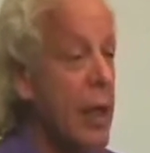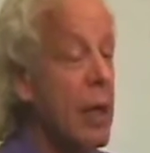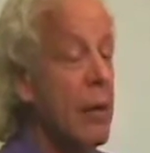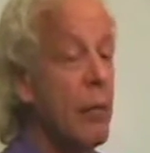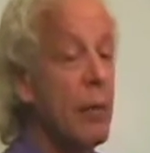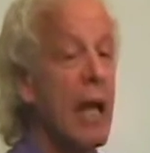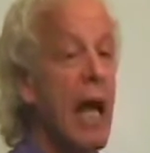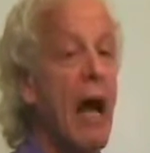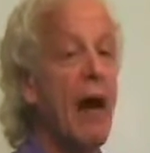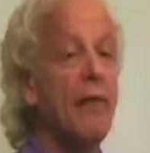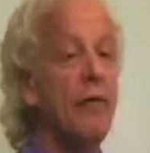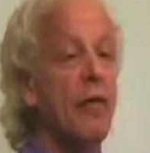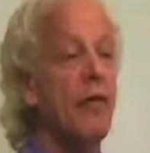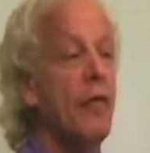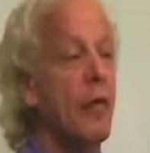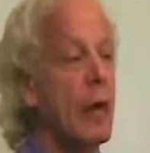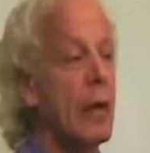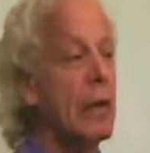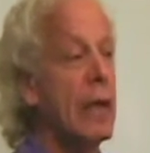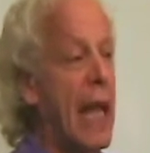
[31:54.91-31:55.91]
But after a
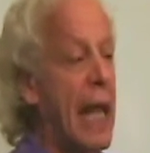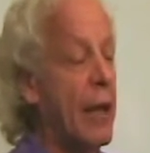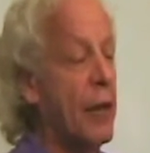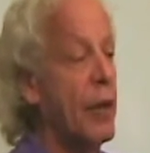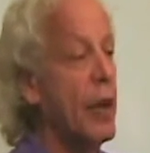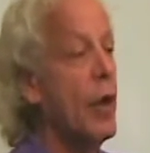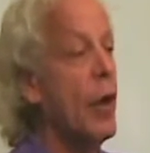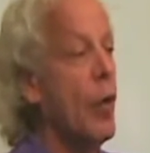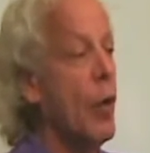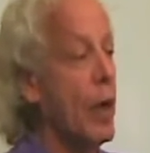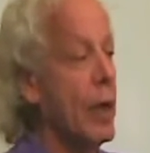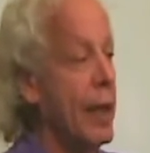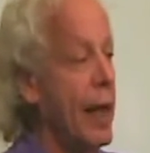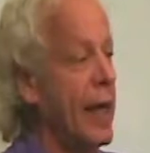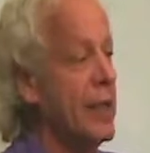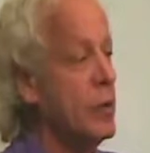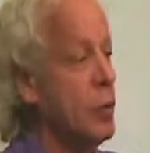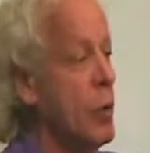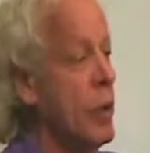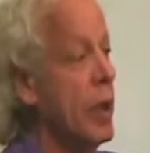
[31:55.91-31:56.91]
very lengthy court
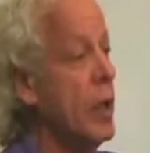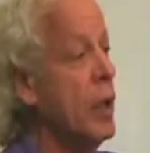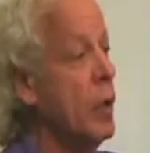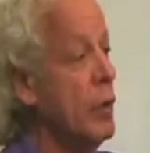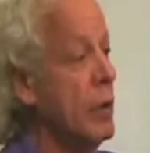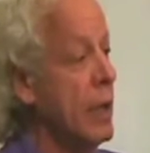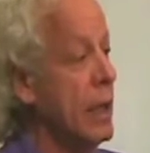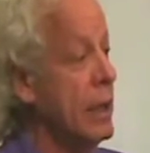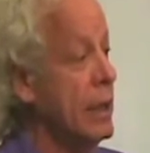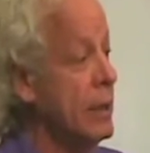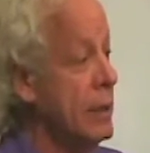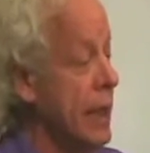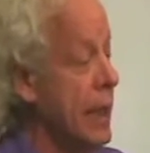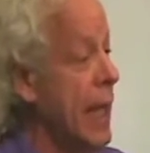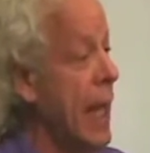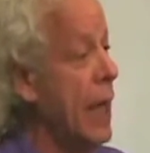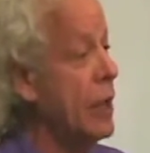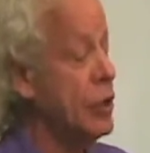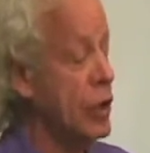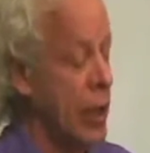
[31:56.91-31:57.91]
case where the union did
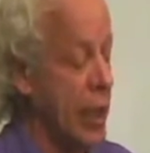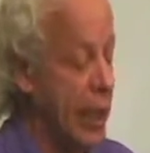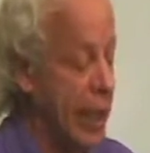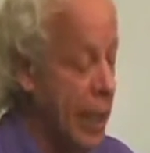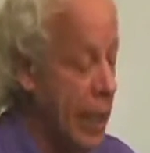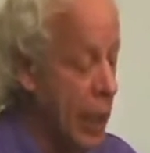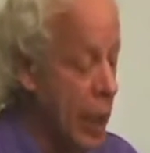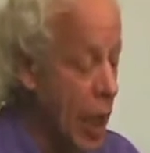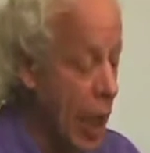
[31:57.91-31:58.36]
actually